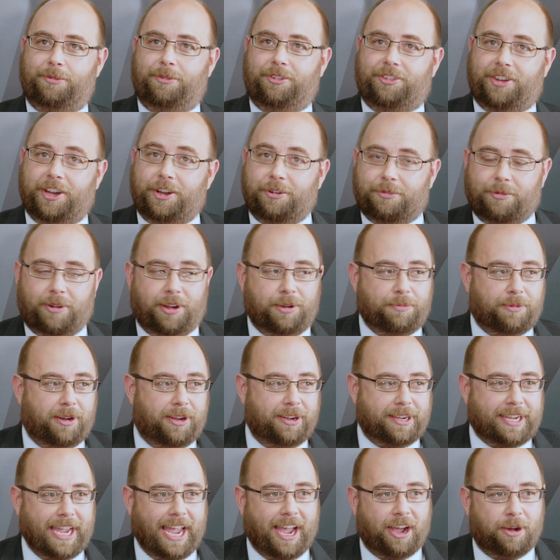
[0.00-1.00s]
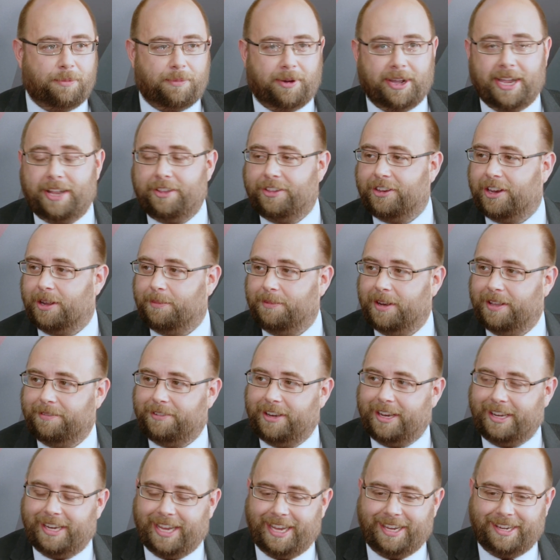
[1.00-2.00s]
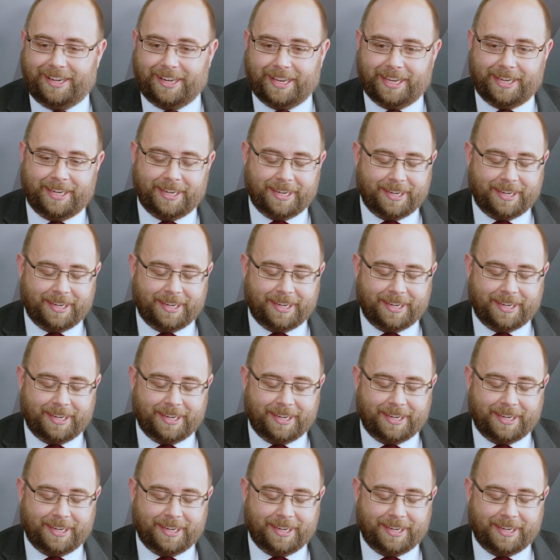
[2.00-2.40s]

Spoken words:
which didn't quite work out. Well, I ended up living in Hinckley.